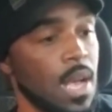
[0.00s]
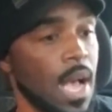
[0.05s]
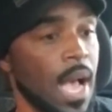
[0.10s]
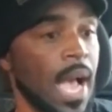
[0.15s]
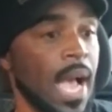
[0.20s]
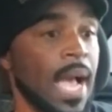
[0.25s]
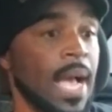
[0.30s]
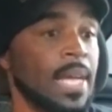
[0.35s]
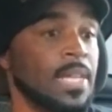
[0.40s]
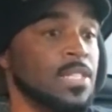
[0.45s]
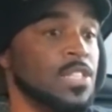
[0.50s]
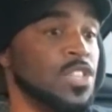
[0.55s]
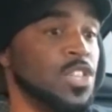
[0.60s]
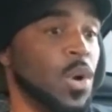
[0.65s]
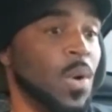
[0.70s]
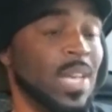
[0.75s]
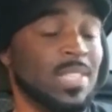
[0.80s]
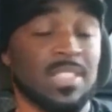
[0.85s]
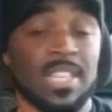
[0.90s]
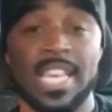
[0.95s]
And, you
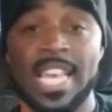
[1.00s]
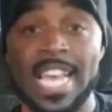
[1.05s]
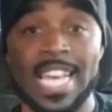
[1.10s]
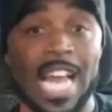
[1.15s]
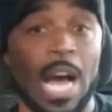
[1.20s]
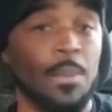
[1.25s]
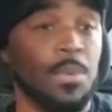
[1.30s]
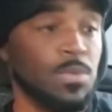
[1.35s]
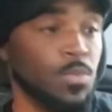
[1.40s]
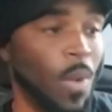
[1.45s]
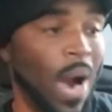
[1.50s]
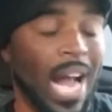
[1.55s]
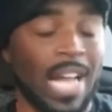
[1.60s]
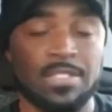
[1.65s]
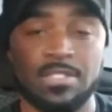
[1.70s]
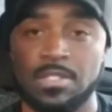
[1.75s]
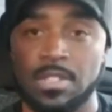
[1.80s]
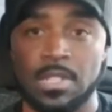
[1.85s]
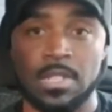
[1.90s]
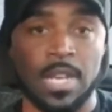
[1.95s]
know, as a kid, I would
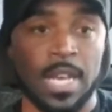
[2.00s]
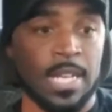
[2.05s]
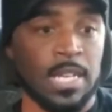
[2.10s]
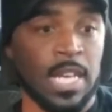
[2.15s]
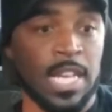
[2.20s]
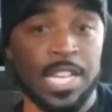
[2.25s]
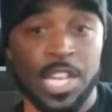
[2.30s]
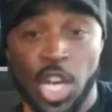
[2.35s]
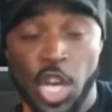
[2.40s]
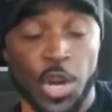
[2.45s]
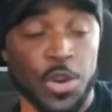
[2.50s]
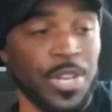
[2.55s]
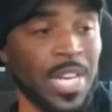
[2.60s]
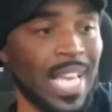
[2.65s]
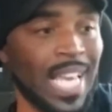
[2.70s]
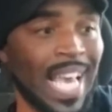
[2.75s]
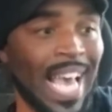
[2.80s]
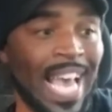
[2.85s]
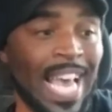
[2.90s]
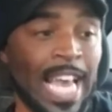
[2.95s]
watch and learn
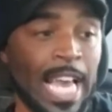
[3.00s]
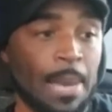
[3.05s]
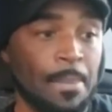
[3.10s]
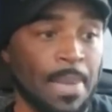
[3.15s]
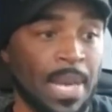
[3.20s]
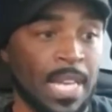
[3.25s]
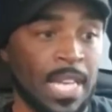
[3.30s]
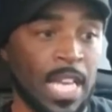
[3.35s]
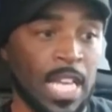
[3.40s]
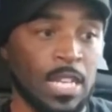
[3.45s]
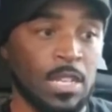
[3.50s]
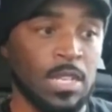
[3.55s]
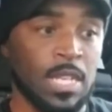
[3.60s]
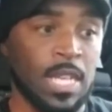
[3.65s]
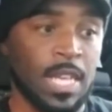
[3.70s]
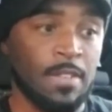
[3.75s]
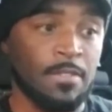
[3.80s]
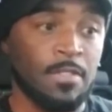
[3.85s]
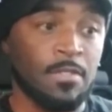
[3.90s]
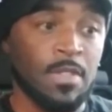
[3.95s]
the game
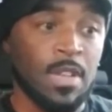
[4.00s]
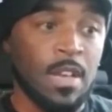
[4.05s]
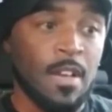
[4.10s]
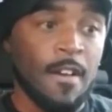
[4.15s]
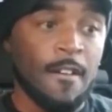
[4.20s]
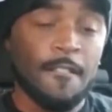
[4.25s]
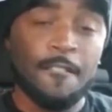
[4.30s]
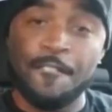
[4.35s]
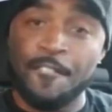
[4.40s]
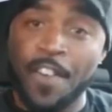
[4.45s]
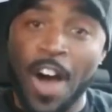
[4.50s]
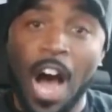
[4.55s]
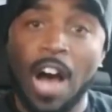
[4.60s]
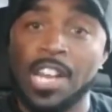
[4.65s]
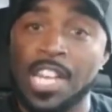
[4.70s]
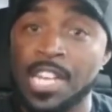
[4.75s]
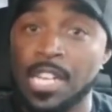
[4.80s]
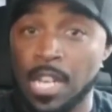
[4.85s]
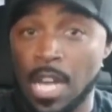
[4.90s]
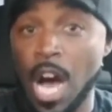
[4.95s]
and
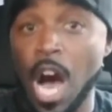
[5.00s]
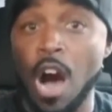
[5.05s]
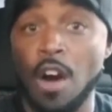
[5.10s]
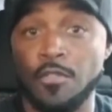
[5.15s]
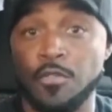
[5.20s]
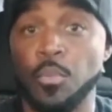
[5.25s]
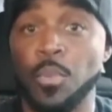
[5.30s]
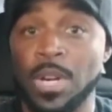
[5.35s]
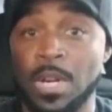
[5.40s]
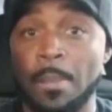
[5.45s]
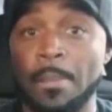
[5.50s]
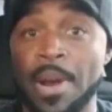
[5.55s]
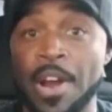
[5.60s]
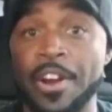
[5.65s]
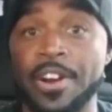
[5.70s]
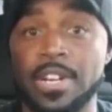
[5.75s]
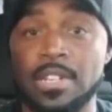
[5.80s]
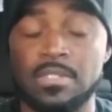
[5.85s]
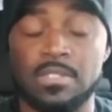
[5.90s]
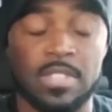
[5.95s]
fall in love with
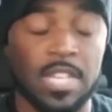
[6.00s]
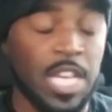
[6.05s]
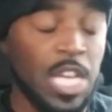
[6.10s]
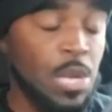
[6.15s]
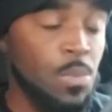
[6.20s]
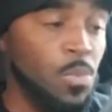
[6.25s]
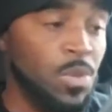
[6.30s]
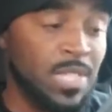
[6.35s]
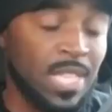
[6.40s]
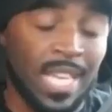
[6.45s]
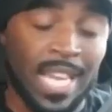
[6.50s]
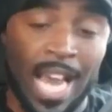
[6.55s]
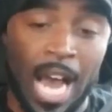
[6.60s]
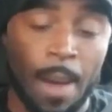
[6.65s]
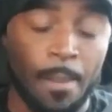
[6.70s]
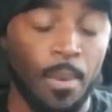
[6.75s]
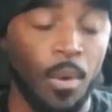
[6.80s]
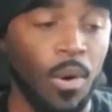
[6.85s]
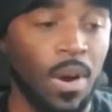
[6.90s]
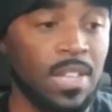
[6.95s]
America's team, with the
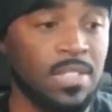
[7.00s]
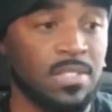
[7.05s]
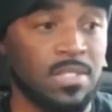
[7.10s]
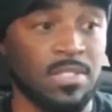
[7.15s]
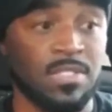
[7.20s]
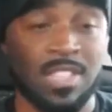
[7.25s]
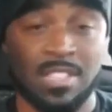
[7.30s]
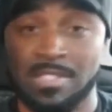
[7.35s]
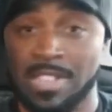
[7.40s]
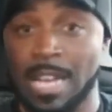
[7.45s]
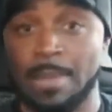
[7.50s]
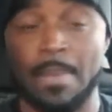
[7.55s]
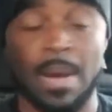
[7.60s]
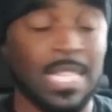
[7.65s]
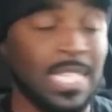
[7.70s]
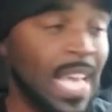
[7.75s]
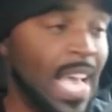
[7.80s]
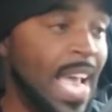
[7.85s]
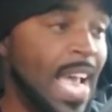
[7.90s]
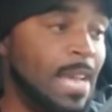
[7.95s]
Cowboys, just like
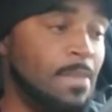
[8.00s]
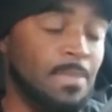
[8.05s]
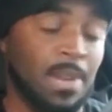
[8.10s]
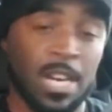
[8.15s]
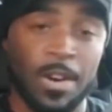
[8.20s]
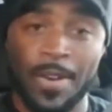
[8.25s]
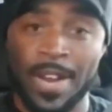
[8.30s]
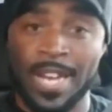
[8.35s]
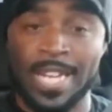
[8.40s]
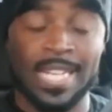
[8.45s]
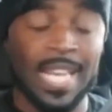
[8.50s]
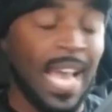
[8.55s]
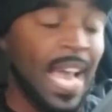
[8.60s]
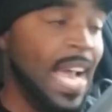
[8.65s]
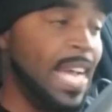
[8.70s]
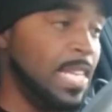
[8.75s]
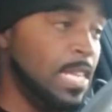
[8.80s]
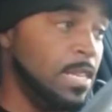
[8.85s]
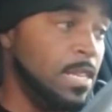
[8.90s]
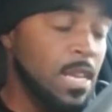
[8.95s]
my dad, my
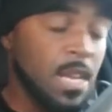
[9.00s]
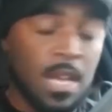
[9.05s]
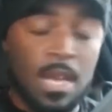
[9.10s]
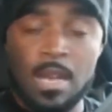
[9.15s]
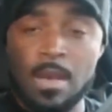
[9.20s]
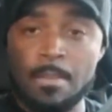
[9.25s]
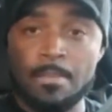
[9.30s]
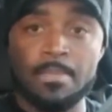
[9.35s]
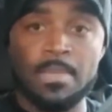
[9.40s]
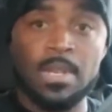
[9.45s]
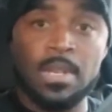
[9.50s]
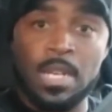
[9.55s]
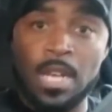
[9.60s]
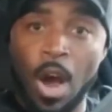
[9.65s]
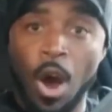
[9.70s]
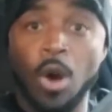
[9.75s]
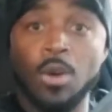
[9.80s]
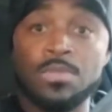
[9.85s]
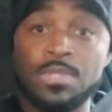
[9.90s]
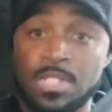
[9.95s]
granddad, and
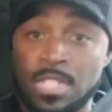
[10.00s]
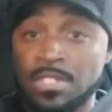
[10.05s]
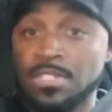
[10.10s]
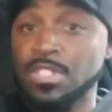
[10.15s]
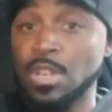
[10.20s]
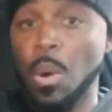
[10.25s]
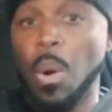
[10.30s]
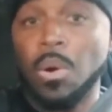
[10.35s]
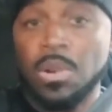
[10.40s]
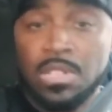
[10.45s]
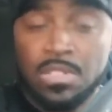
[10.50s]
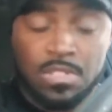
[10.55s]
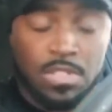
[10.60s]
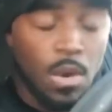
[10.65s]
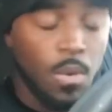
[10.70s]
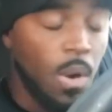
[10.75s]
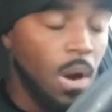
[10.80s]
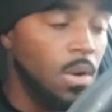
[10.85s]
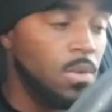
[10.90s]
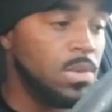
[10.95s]
so
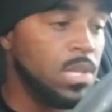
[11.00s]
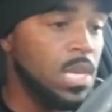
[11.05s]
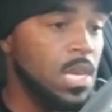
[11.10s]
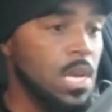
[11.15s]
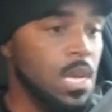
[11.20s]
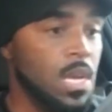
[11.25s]
on.